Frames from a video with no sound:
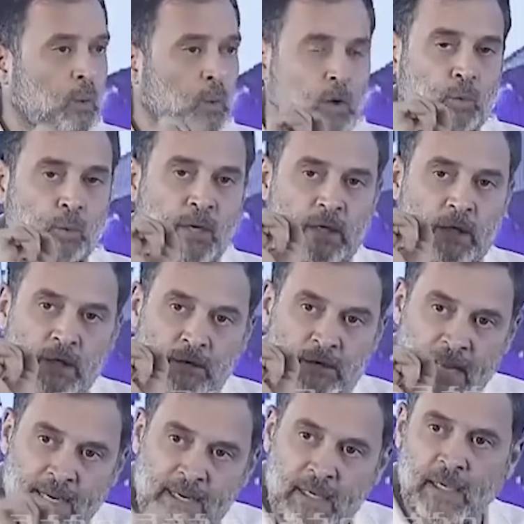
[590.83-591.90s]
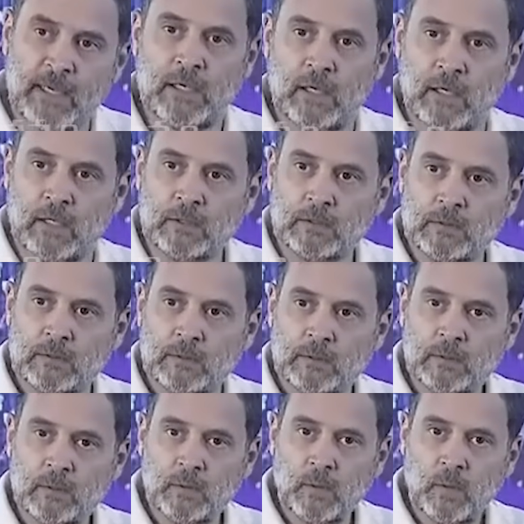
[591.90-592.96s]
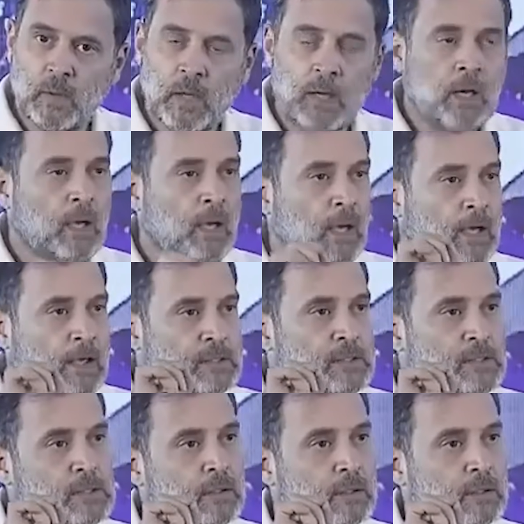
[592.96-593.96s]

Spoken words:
What we are designing here is